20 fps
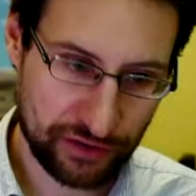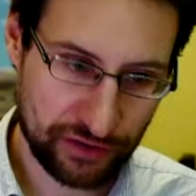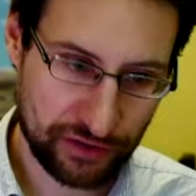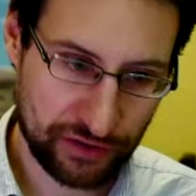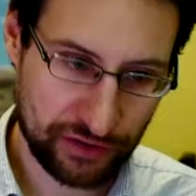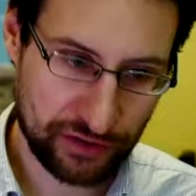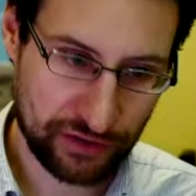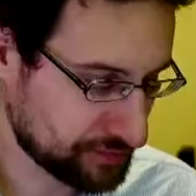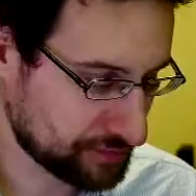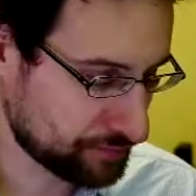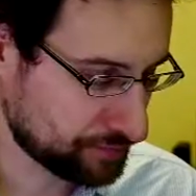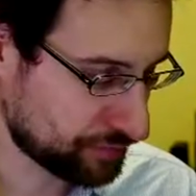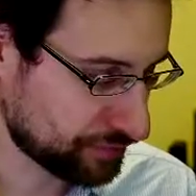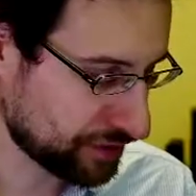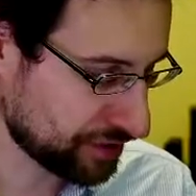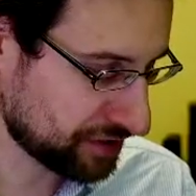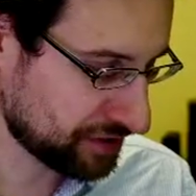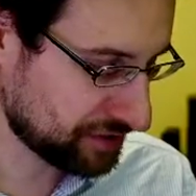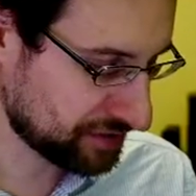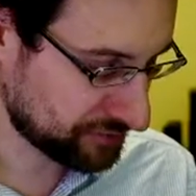glass
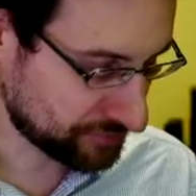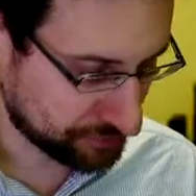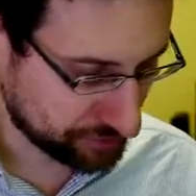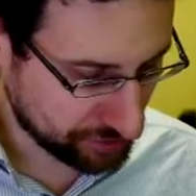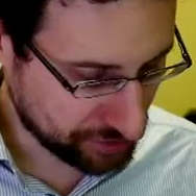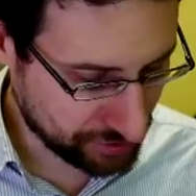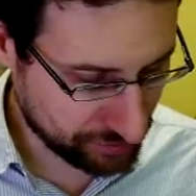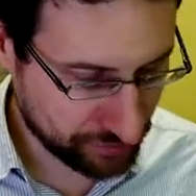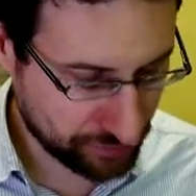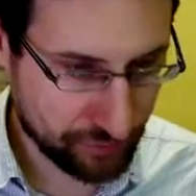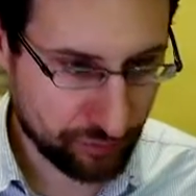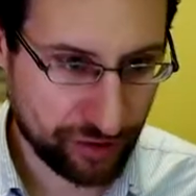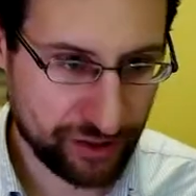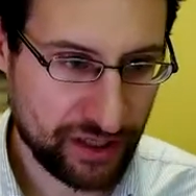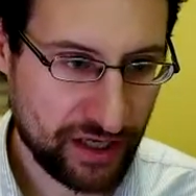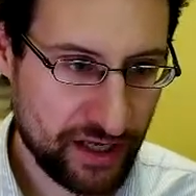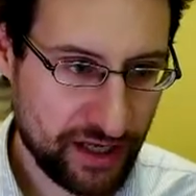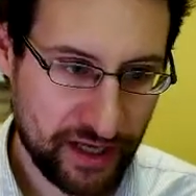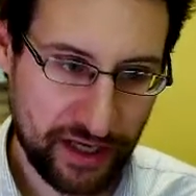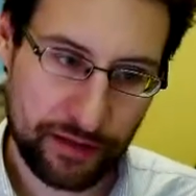breakiness or I don't know what,
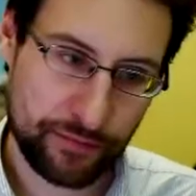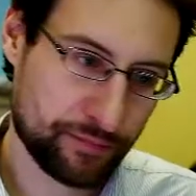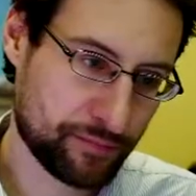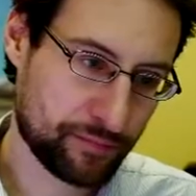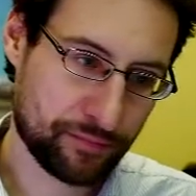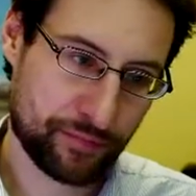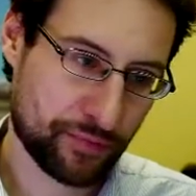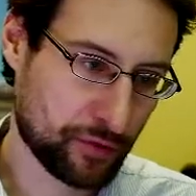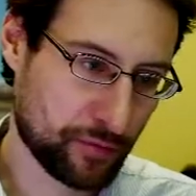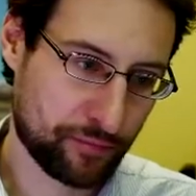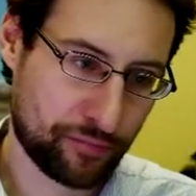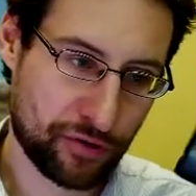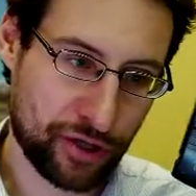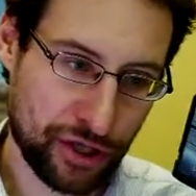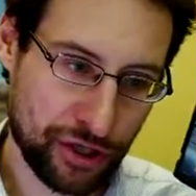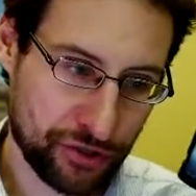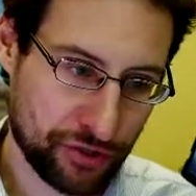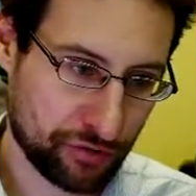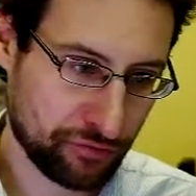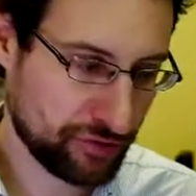and
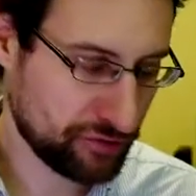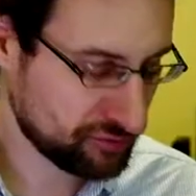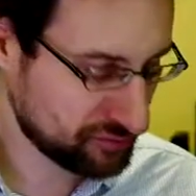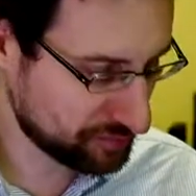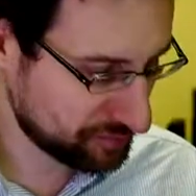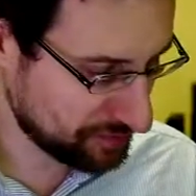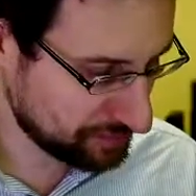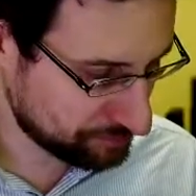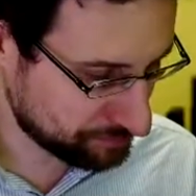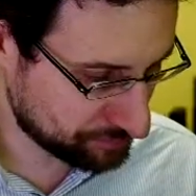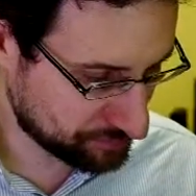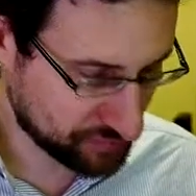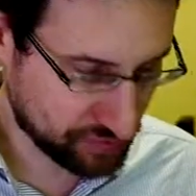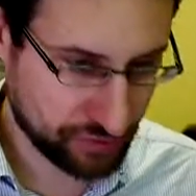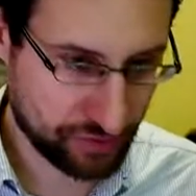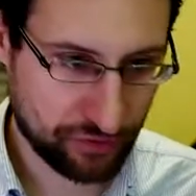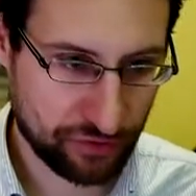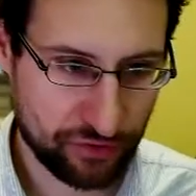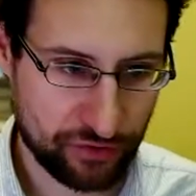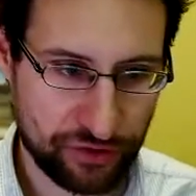proprietary USB
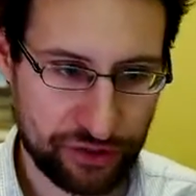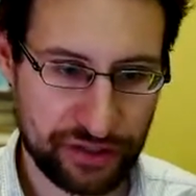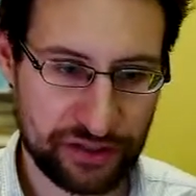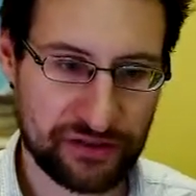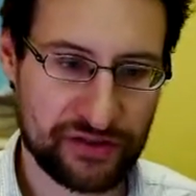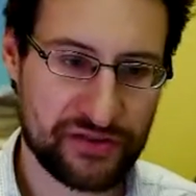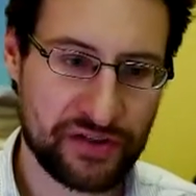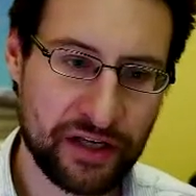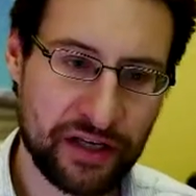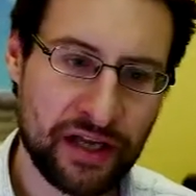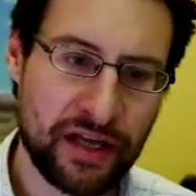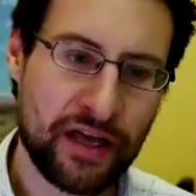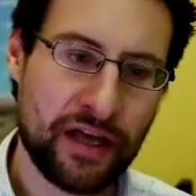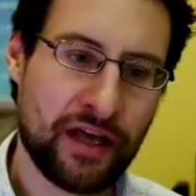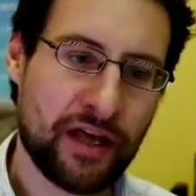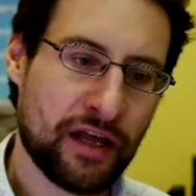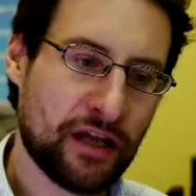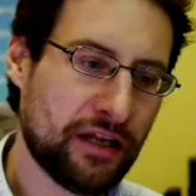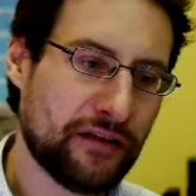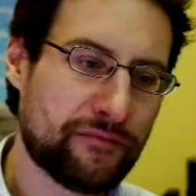pseudo connector thing.
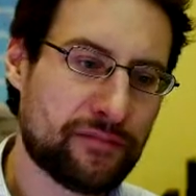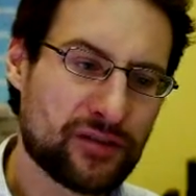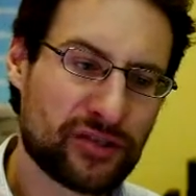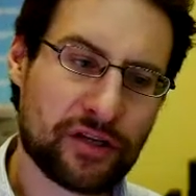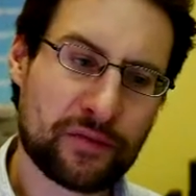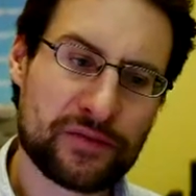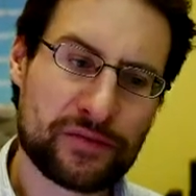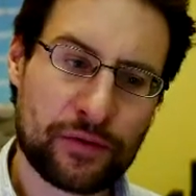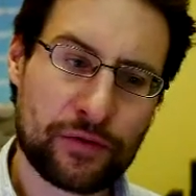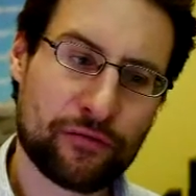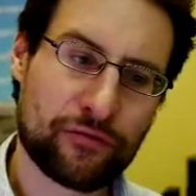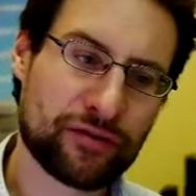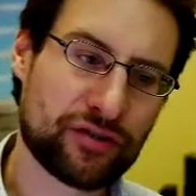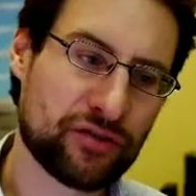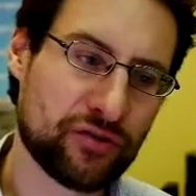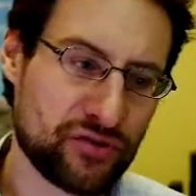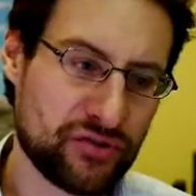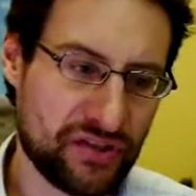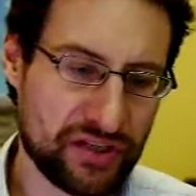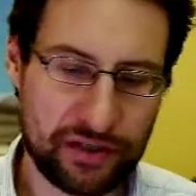Leave in the comments below what
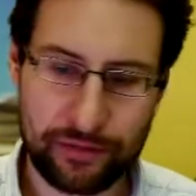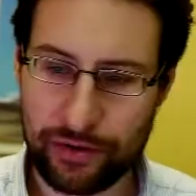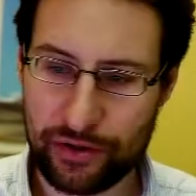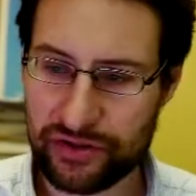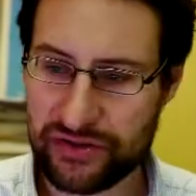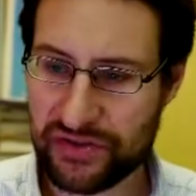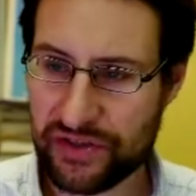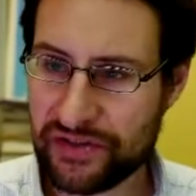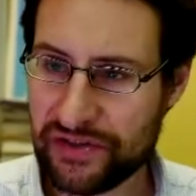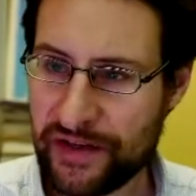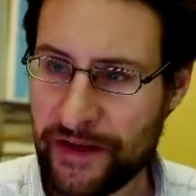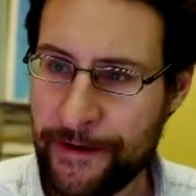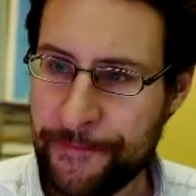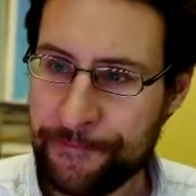you think about this.